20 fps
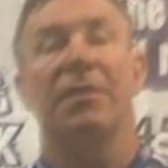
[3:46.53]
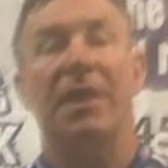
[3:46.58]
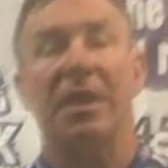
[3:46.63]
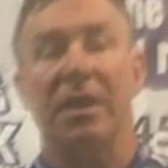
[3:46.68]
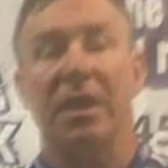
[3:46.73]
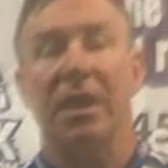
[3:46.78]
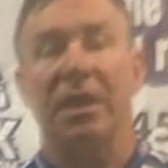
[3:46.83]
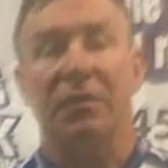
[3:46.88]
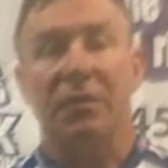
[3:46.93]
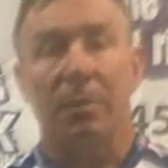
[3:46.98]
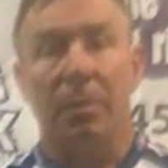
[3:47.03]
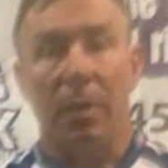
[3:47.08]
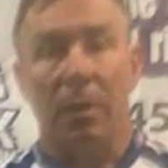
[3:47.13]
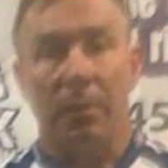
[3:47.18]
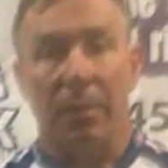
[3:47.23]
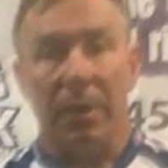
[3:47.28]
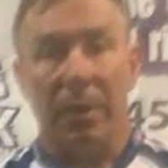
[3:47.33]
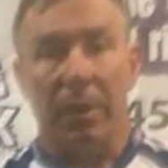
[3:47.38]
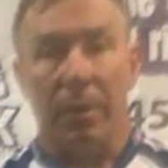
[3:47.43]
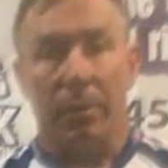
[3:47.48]
Then you're going to have to
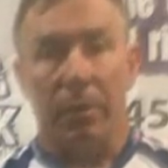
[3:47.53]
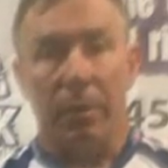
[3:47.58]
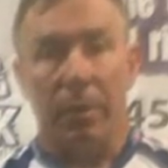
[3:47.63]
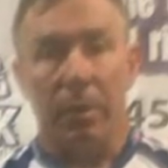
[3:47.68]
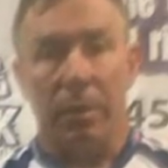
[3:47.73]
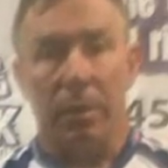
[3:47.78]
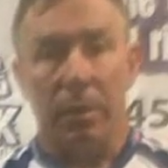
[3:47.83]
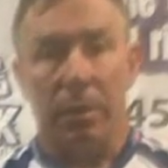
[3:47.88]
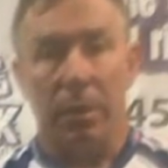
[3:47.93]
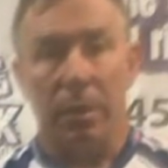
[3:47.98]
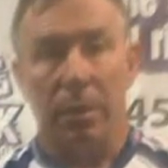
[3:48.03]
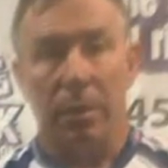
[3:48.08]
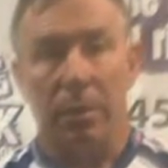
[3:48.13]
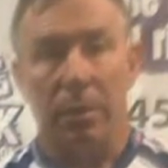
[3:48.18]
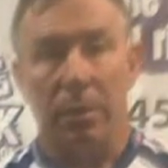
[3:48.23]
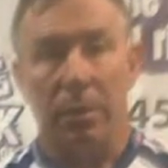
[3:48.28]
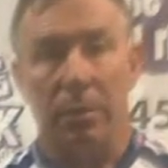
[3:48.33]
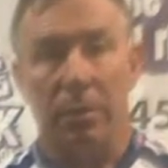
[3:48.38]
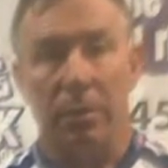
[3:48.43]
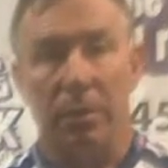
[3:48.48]
pump it up.
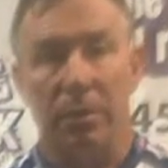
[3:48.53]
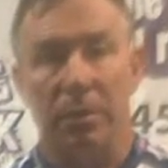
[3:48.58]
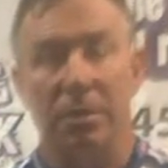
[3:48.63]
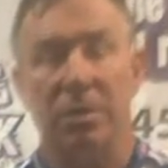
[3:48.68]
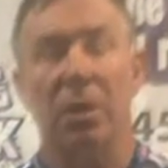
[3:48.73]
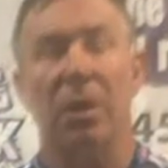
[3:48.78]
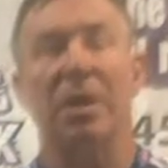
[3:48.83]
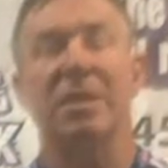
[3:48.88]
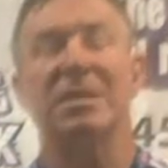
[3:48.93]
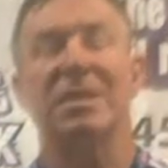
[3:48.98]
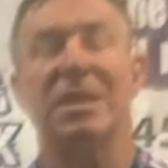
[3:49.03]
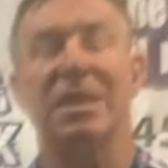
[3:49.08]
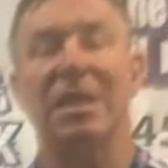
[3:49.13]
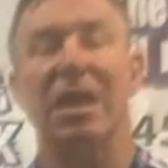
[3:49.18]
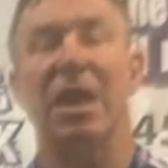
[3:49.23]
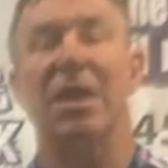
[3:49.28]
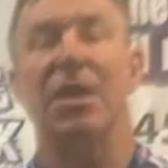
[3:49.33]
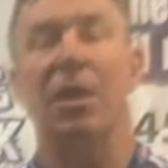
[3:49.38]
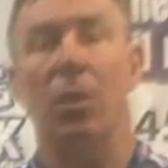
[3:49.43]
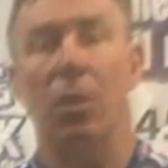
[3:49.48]
So I
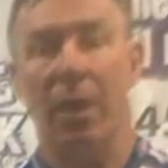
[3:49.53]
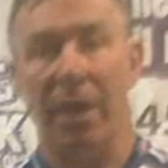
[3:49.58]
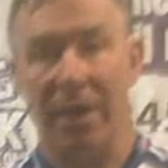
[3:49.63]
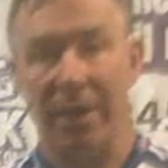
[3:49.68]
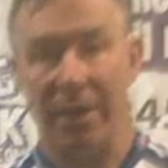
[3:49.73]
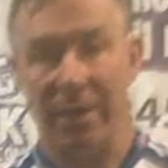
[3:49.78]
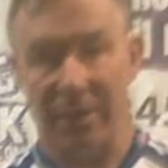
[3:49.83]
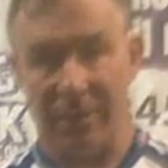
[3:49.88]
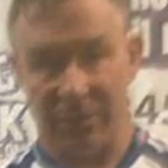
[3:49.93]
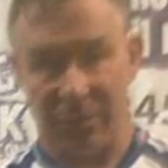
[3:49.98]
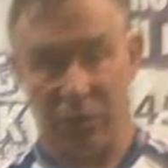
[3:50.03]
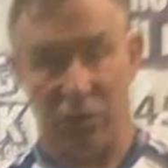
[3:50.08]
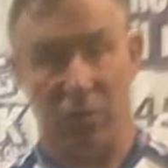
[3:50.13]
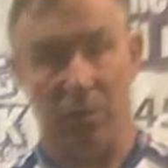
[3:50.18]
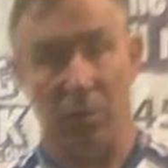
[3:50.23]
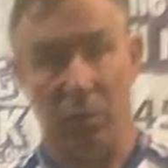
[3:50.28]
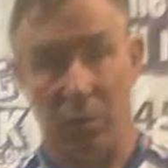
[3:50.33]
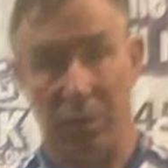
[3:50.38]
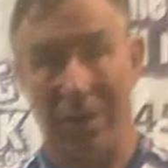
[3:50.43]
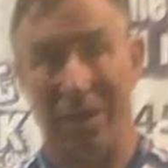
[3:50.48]
see no end of
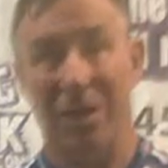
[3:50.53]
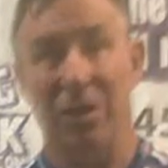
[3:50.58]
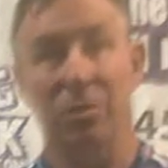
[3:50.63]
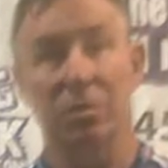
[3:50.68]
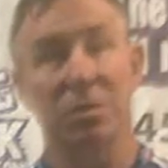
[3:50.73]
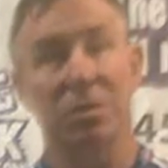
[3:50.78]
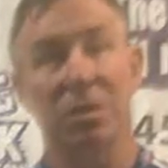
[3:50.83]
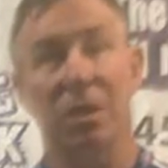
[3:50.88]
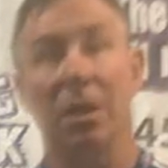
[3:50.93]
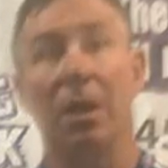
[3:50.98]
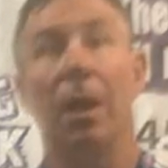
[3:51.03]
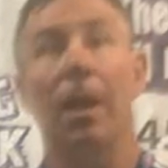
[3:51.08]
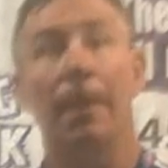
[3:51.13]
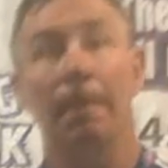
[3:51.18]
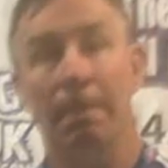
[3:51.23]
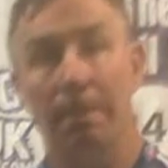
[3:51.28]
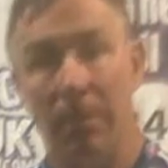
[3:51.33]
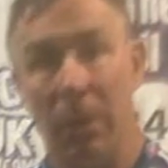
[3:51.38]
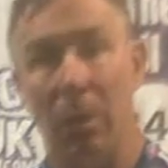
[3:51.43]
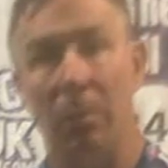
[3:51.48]
trouble when it comes to
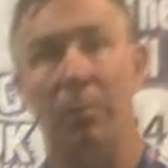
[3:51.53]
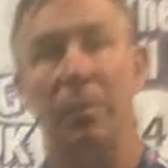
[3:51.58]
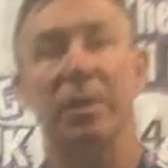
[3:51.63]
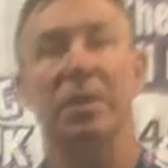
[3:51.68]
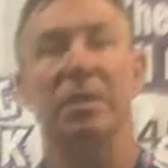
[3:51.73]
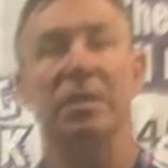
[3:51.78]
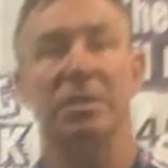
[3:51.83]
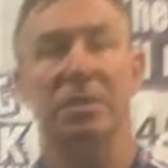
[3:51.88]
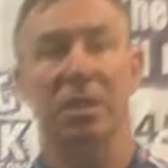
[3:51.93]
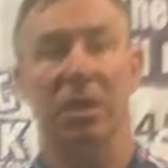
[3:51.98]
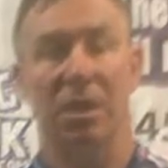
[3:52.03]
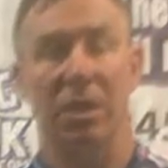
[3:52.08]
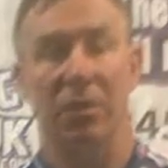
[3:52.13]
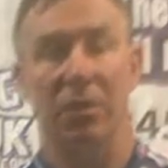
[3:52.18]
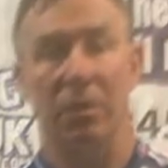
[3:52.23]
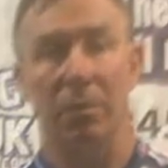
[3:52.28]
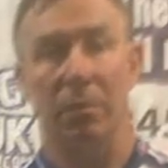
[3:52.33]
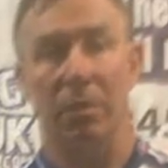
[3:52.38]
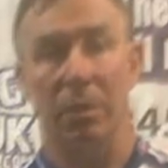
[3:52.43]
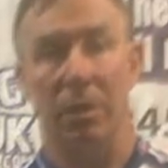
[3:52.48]
pumping the tyre
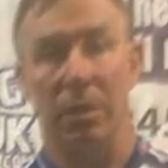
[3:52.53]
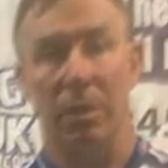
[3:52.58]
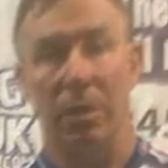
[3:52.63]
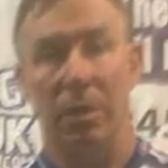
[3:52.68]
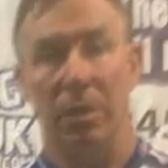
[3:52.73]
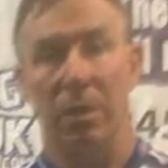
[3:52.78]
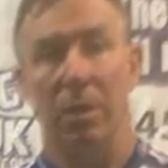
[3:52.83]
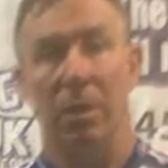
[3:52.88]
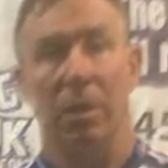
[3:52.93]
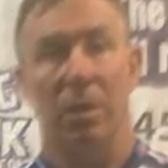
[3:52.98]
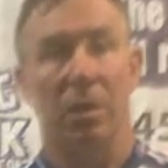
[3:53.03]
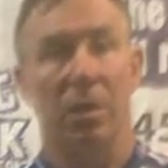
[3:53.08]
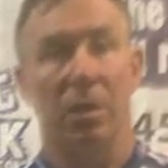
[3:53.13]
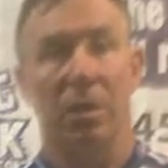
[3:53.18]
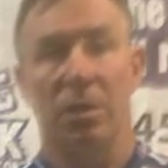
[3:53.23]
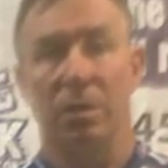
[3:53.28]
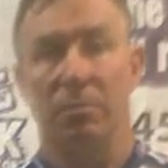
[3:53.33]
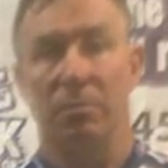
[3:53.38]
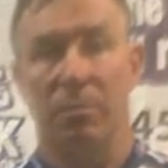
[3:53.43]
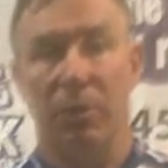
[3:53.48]
up.
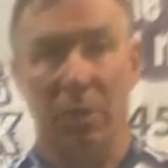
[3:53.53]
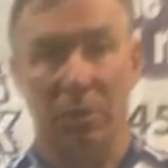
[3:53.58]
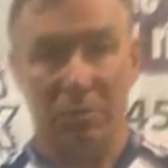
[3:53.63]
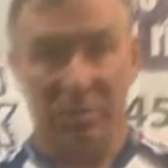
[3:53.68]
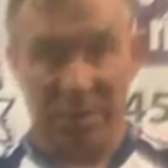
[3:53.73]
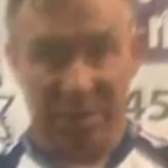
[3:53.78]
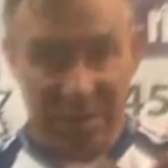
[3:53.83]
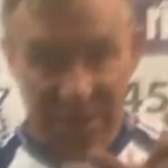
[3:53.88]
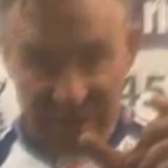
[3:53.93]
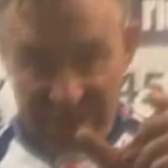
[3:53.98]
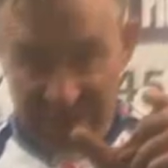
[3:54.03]
Pumps